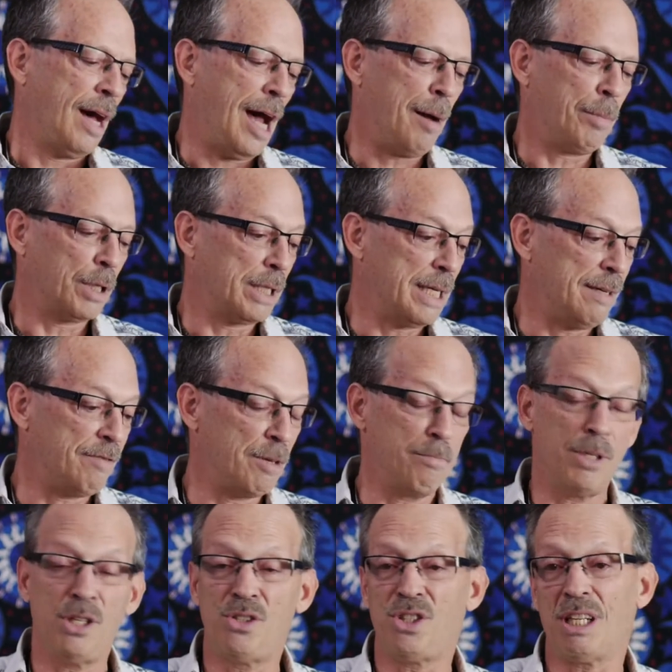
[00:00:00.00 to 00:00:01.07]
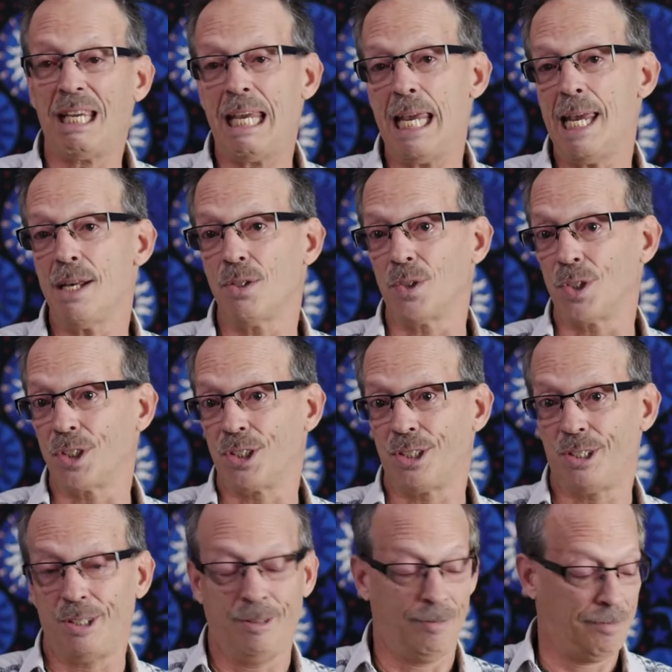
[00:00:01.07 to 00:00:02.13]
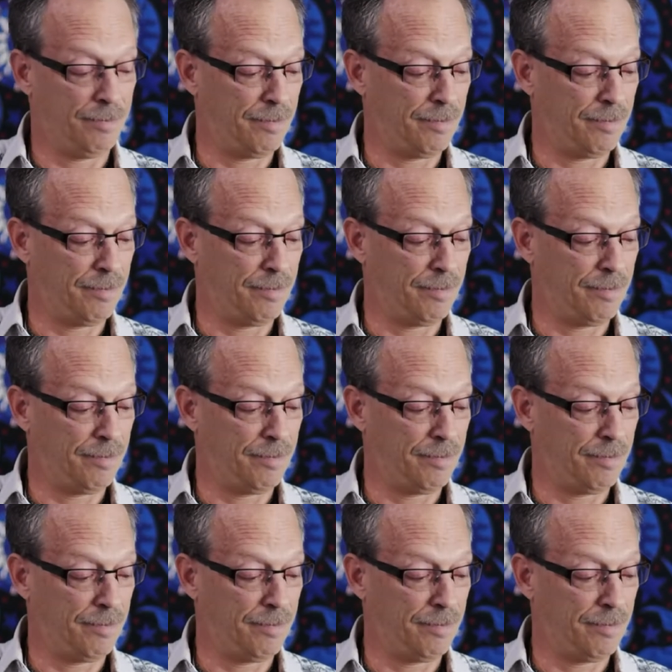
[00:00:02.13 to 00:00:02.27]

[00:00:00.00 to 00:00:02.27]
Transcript: I believe that music heals.